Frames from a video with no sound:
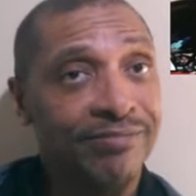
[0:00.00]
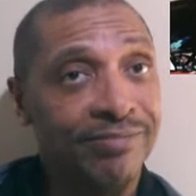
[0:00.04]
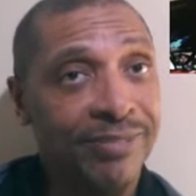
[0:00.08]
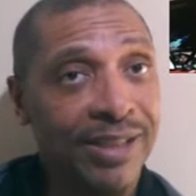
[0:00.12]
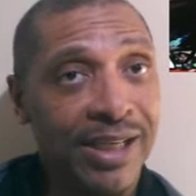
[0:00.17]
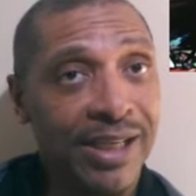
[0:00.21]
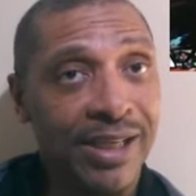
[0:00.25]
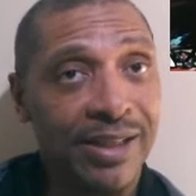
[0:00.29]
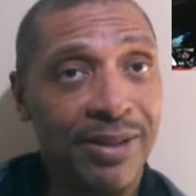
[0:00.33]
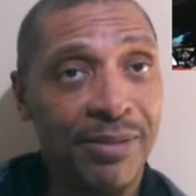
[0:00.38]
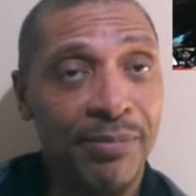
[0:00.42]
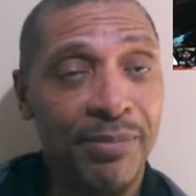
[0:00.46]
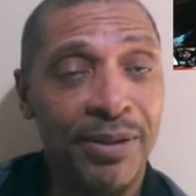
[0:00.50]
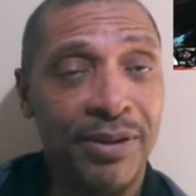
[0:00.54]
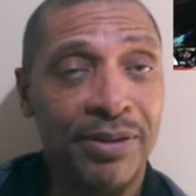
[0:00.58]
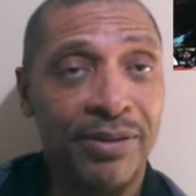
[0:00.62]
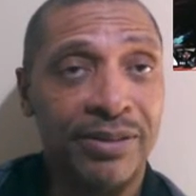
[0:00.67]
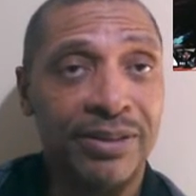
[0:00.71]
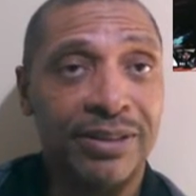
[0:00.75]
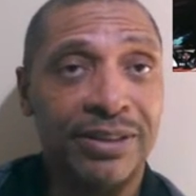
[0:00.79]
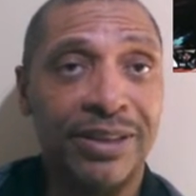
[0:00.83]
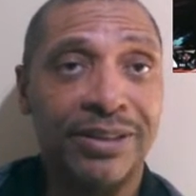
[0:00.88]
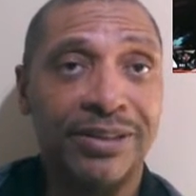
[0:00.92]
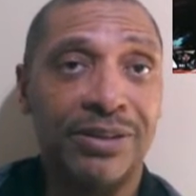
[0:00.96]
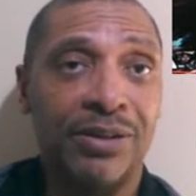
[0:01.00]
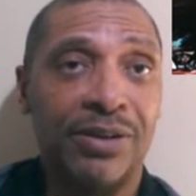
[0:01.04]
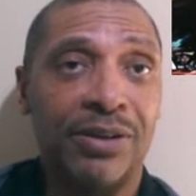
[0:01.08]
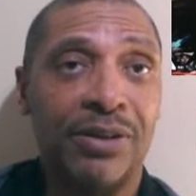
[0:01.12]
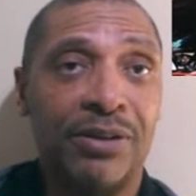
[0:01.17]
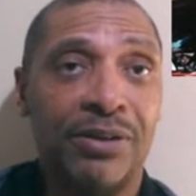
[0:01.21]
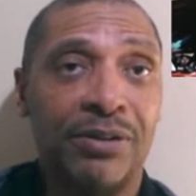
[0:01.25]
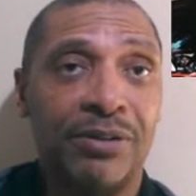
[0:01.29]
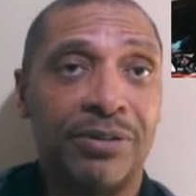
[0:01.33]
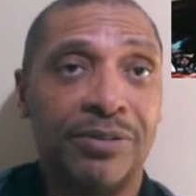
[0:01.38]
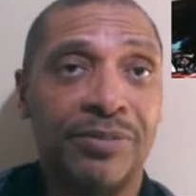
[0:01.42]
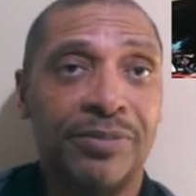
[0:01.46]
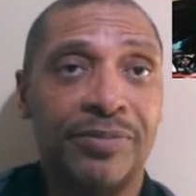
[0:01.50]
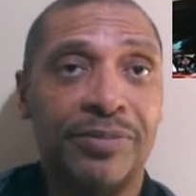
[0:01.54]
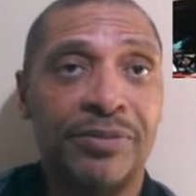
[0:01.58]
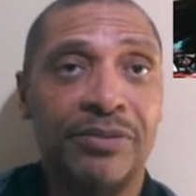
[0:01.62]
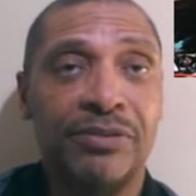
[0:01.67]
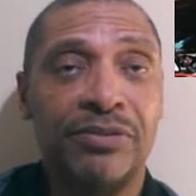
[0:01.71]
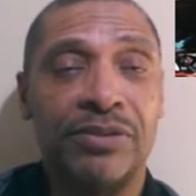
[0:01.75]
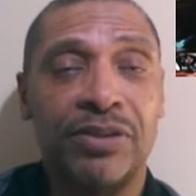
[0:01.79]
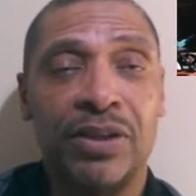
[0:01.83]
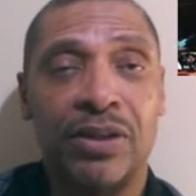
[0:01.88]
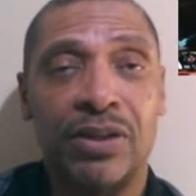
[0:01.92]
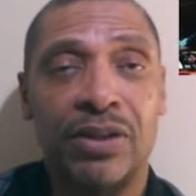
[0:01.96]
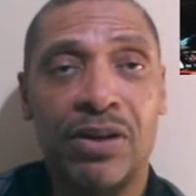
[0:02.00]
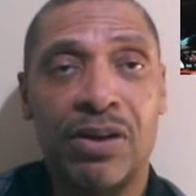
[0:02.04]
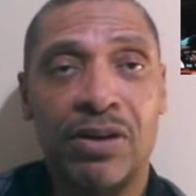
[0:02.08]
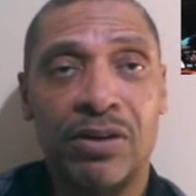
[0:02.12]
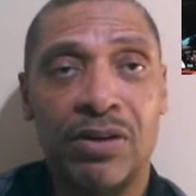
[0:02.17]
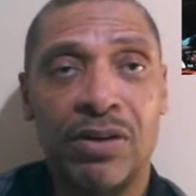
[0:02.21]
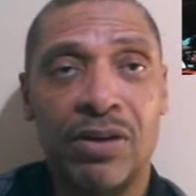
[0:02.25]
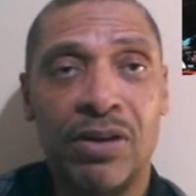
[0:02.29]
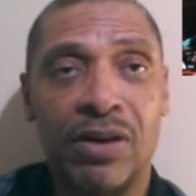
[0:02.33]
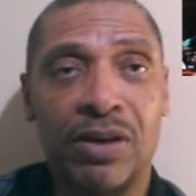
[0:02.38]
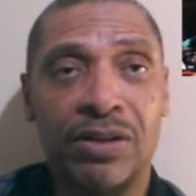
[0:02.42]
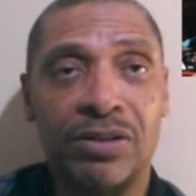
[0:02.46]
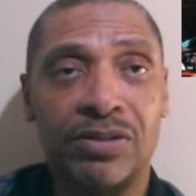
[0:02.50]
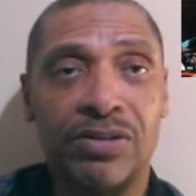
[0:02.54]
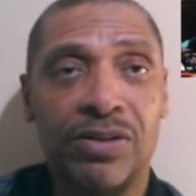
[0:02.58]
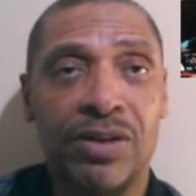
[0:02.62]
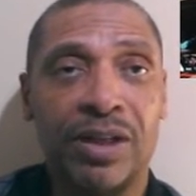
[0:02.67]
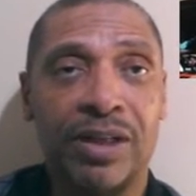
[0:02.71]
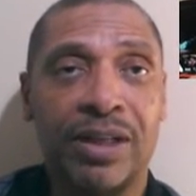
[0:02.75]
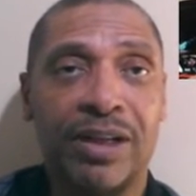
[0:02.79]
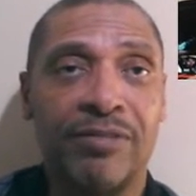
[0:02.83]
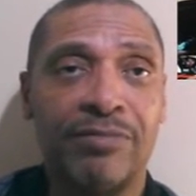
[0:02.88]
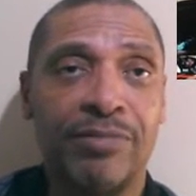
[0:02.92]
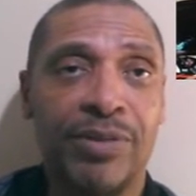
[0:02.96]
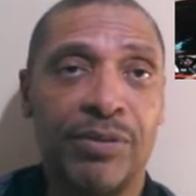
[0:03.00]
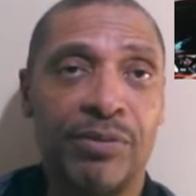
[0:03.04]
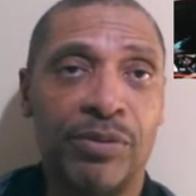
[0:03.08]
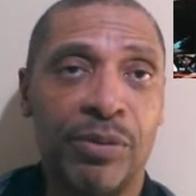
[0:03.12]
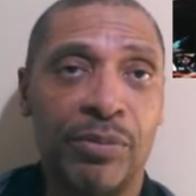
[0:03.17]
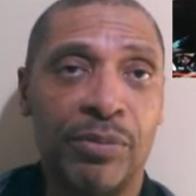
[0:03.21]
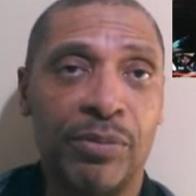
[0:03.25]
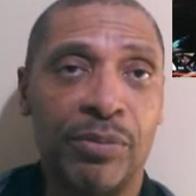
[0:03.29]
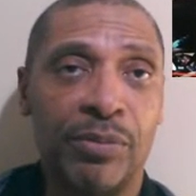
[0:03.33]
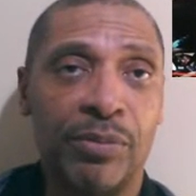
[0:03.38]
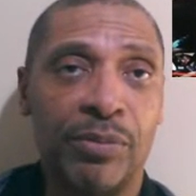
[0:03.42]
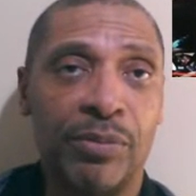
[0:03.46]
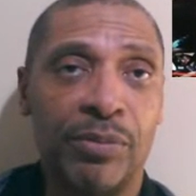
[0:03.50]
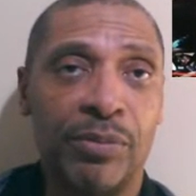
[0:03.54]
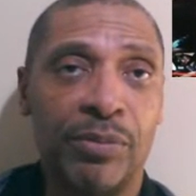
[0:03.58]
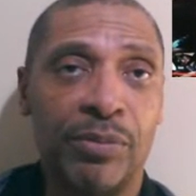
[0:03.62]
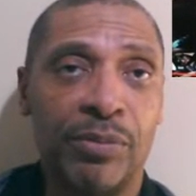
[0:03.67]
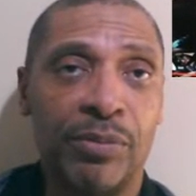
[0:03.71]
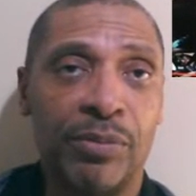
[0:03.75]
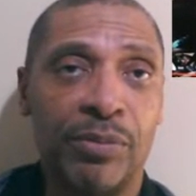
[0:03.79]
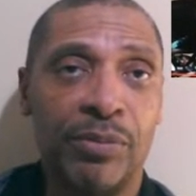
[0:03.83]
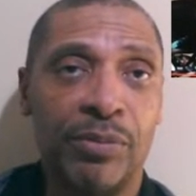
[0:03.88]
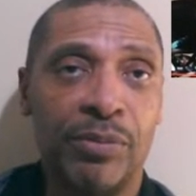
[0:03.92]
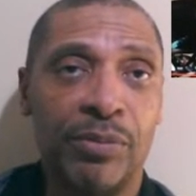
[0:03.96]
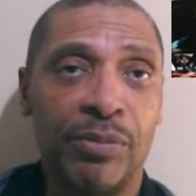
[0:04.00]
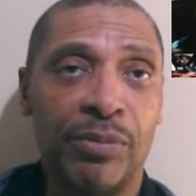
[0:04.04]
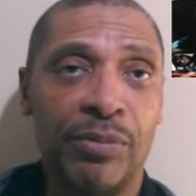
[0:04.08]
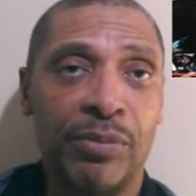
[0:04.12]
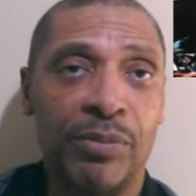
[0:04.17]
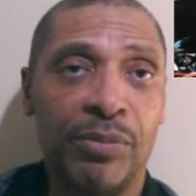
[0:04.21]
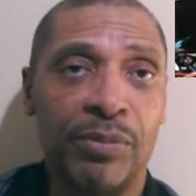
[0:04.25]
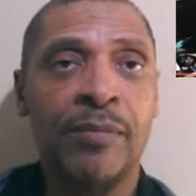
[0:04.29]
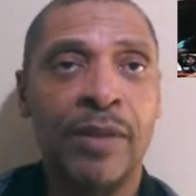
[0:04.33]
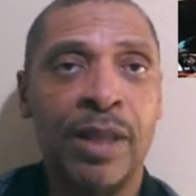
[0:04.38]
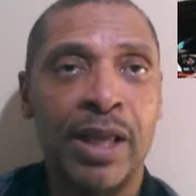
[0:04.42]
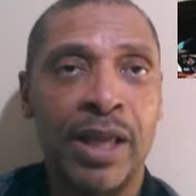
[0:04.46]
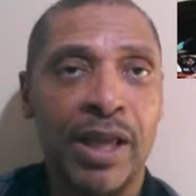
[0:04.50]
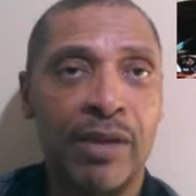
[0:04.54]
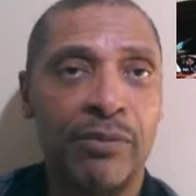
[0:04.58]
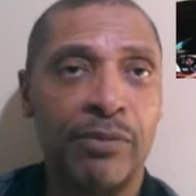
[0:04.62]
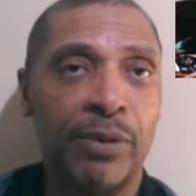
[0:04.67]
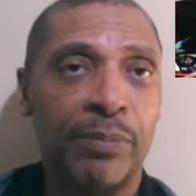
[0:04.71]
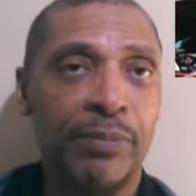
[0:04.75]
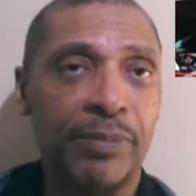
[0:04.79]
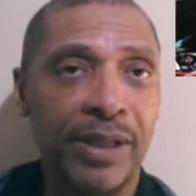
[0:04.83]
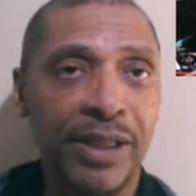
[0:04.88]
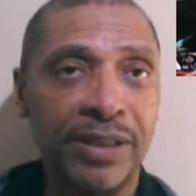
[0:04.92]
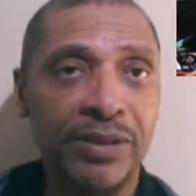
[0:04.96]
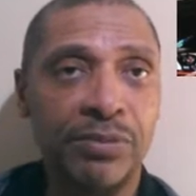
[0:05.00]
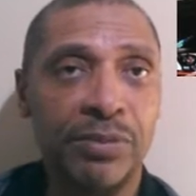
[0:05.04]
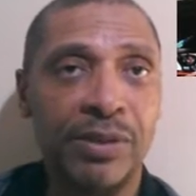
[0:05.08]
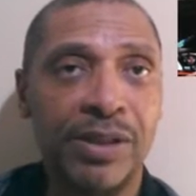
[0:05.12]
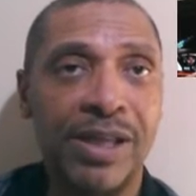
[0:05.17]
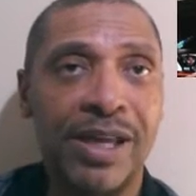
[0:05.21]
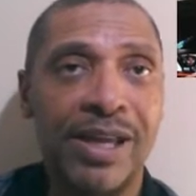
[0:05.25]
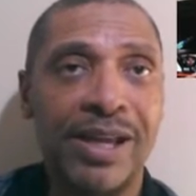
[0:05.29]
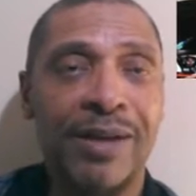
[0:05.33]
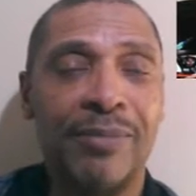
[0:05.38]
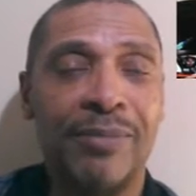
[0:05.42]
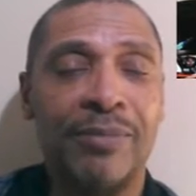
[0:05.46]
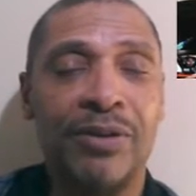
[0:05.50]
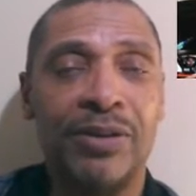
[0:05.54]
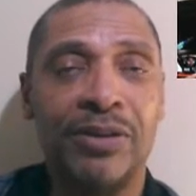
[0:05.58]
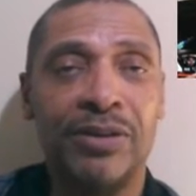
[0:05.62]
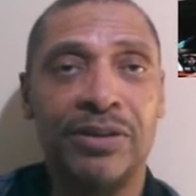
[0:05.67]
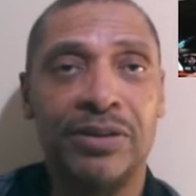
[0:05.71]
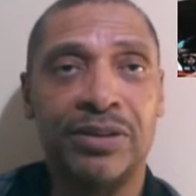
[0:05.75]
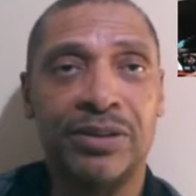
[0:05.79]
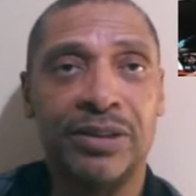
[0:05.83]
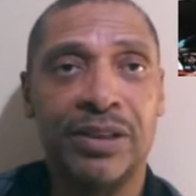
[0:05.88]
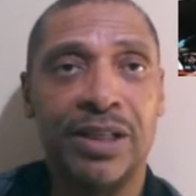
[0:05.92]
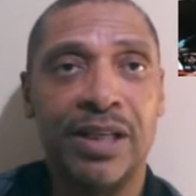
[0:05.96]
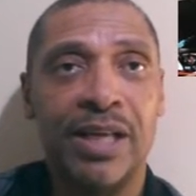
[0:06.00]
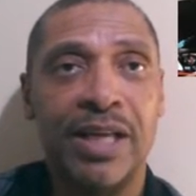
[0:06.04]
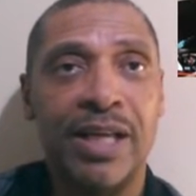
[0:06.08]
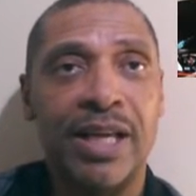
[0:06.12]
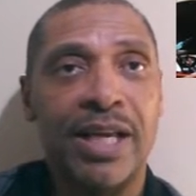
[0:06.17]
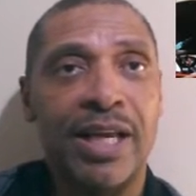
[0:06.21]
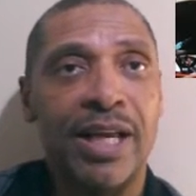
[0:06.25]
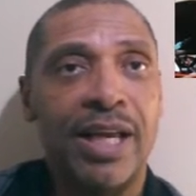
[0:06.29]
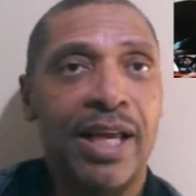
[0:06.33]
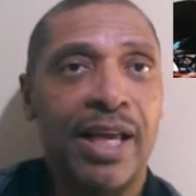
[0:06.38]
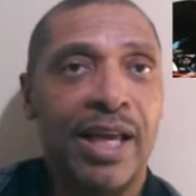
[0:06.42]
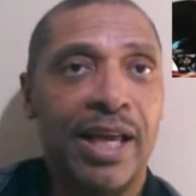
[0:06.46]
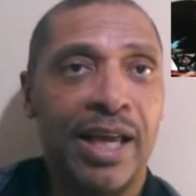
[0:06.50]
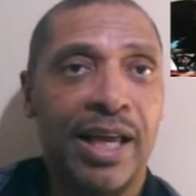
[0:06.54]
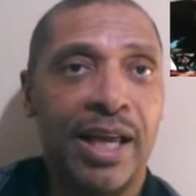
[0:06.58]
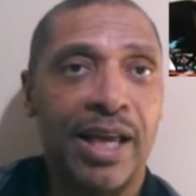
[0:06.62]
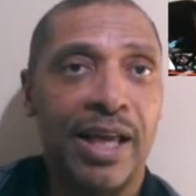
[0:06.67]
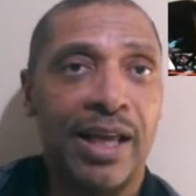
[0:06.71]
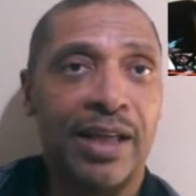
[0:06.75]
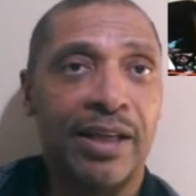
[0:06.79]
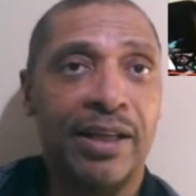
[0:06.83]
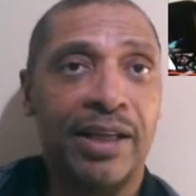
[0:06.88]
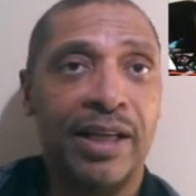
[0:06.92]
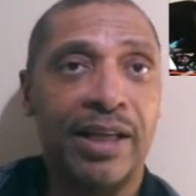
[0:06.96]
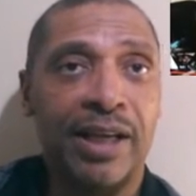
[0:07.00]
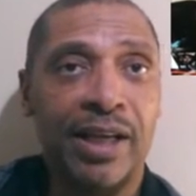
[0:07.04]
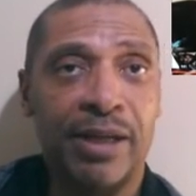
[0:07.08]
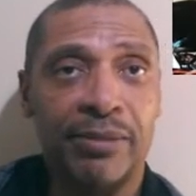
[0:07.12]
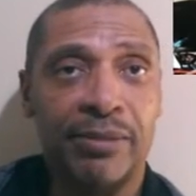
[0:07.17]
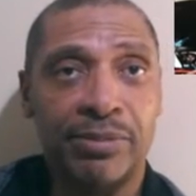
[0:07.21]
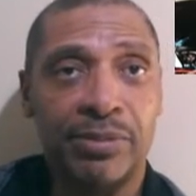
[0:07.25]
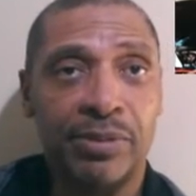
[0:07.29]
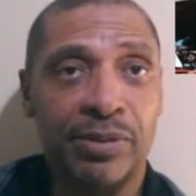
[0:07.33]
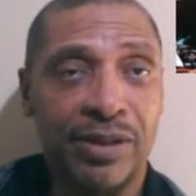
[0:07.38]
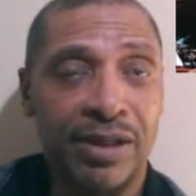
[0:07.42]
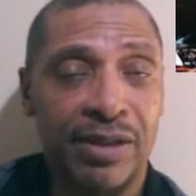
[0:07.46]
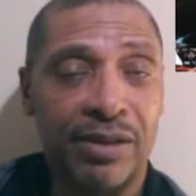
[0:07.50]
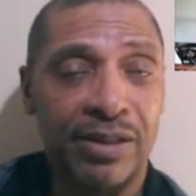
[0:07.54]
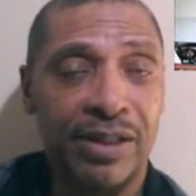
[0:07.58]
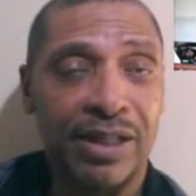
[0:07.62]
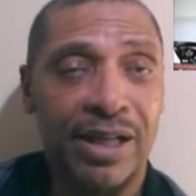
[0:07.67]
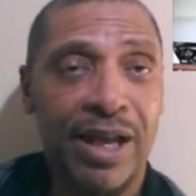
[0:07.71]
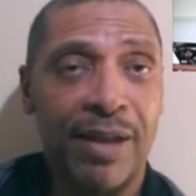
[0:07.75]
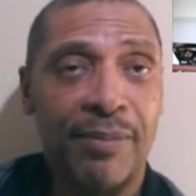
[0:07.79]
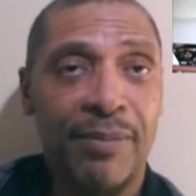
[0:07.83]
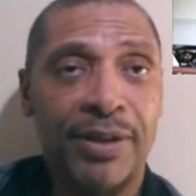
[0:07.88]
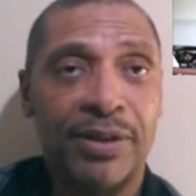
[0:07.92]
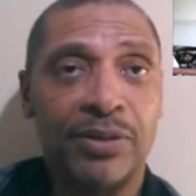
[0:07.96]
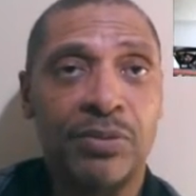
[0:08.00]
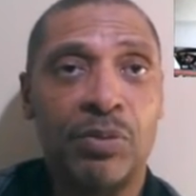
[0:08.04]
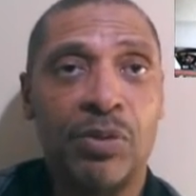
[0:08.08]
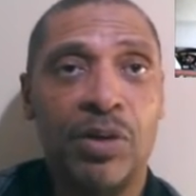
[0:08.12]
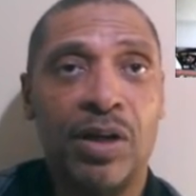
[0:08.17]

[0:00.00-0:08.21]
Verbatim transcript: Uh, the mirrors, as you know, for the longer haul truck have been removed and replaced with cameras, and it helps with aerodynamics.